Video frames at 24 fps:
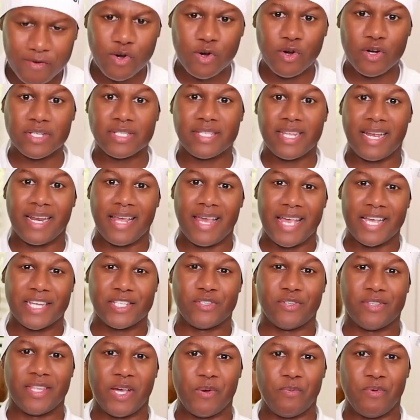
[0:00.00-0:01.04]
course, that
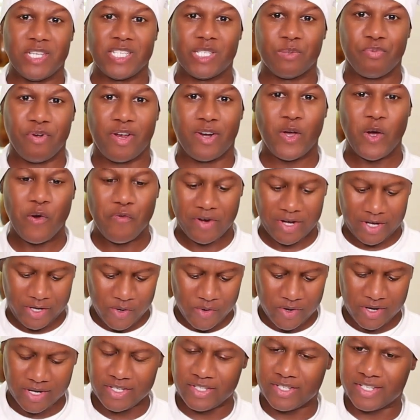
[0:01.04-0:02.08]
extra that we spread over,
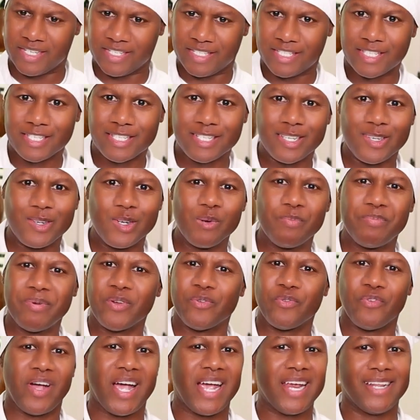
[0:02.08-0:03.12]
you can just scoop it
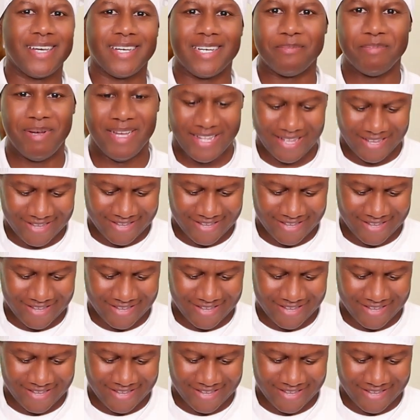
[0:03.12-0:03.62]
right up.